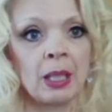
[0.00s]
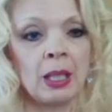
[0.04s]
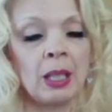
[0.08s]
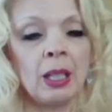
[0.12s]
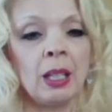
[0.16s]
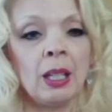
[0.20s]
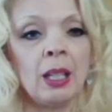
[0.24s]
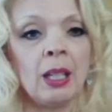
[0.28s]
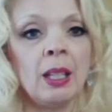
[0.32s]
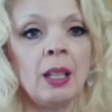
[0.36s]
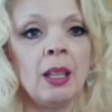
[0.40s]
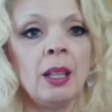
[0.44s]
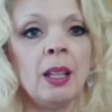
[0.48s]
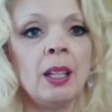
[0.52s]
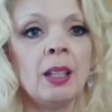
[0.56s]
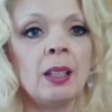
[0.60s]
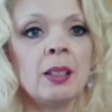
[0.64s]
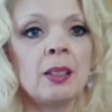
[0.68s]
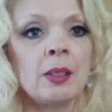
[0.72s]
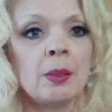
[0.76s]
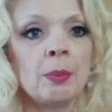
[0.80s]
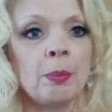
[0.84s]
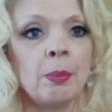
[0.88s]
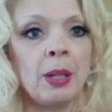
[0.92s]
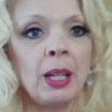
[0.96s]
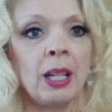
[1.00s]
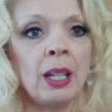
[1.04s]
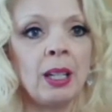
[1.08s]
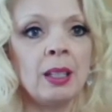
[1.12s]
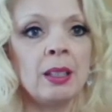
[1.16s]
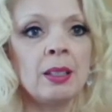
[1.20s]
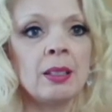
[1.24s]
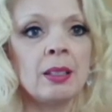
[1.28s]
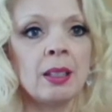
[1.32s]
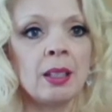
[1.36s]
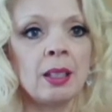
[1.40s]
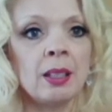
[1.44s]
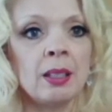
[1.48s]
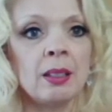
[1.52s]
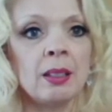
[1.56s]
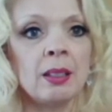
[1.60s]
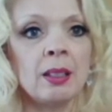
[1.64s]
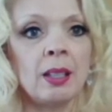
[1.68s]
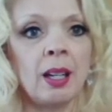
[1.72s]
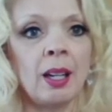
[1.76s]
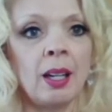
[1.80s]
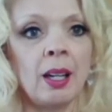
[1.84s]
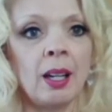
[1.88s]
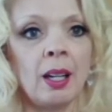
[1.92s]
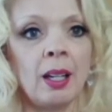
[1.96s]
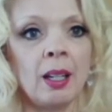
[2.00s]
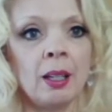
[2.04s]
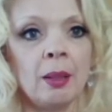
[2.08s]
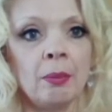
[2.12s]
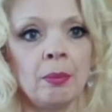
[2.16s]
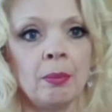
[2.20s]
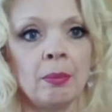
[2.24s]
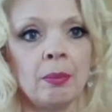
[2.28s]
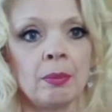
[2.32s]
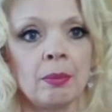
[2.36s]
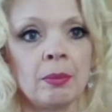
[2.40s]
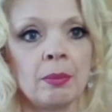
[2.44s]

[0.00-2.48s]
in this space and time